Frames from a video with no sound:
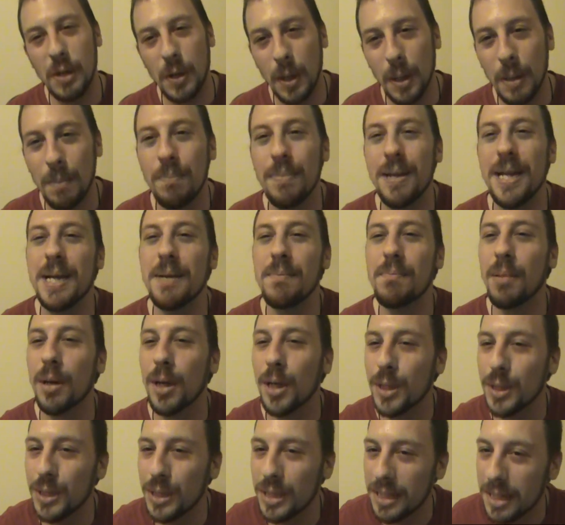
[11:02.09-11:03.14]
are being
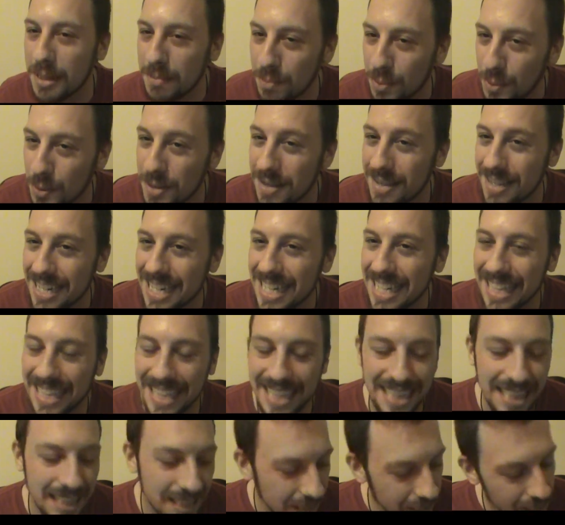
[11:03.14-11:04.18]
burned up within
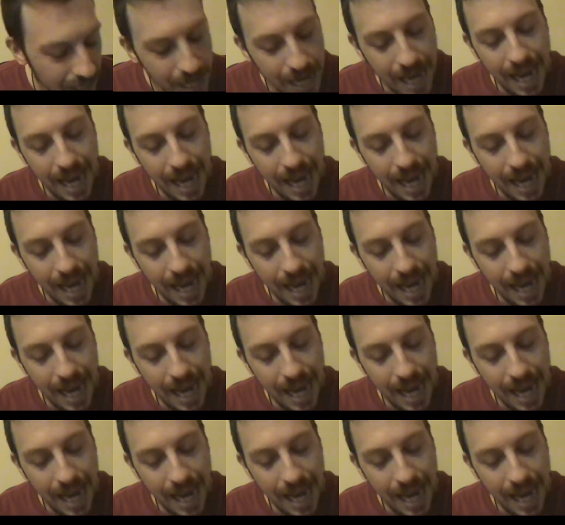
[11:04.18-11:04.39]
it.